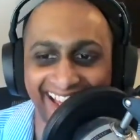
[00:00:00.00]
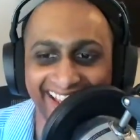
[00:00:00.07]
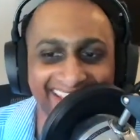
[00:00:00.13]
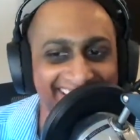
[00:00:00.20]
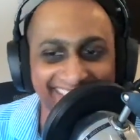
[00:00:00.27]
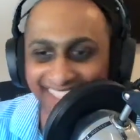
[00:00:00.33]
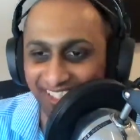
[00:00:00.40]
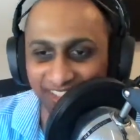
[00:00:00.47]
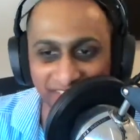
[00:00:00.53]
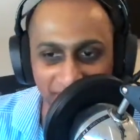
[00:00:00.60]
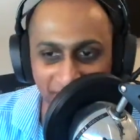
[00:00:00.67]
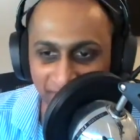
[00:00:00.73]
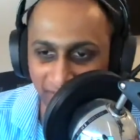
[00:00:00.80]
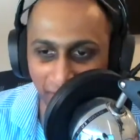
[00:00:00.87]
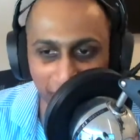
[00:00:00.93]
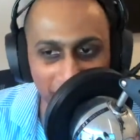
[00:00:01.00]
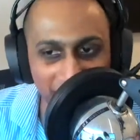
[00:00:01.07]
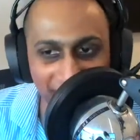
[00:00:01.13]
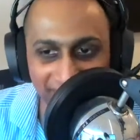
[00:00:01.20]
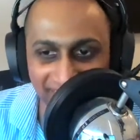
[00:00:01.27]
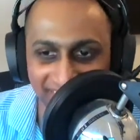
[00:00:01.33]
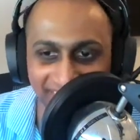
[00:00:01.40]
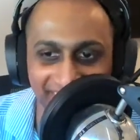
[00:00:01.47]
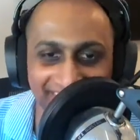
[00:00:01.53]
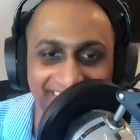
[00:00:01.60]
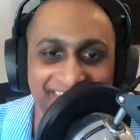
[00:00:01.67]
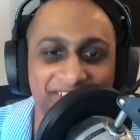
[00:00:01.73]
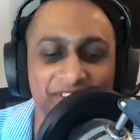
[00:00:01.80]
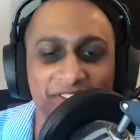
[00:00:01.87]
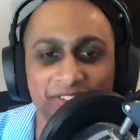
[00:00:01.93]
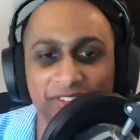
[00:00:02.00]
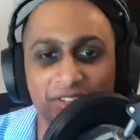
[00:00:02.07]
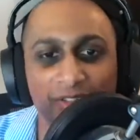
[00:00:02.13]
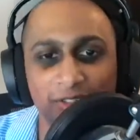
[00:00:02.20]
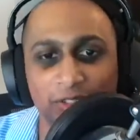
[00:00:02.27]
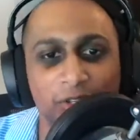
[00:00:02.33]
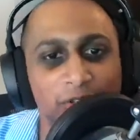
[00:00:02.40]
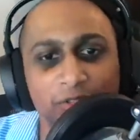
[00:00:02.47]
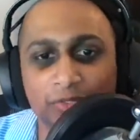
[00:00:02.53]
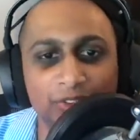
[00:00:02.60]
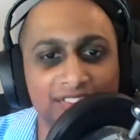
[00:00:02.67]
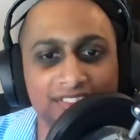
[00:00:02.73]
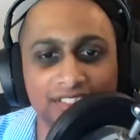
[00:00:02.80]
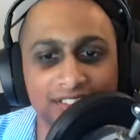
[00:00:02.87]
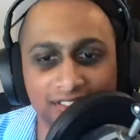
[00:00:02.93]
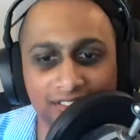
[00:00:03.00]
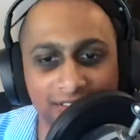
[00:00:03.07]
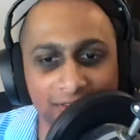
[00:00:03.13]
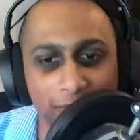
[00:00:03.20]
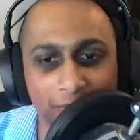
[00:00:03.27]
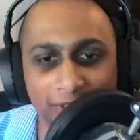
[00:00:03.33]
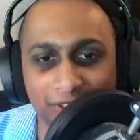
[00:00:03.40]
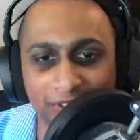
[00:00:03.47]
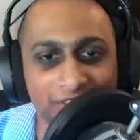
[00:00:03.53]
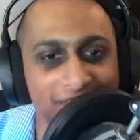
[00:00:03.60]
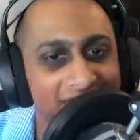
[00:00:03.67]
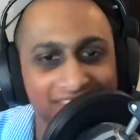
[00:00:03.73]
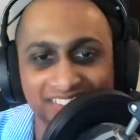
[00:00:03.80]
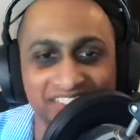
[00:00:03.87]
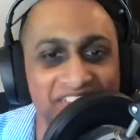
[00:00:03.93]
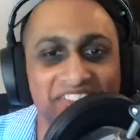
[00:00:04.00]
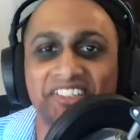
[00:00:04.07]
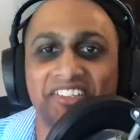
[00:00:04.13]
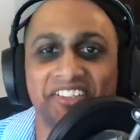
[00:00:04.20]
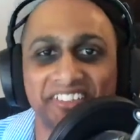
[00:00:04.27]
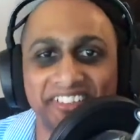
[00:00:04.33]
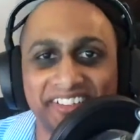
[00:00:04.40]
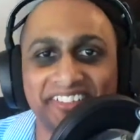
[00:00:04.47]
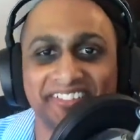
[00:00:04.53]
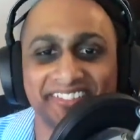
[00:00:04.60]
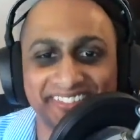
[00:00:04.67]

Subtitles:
Yeah, let's go into this. I think you've recently done some work on this. Let's hear it.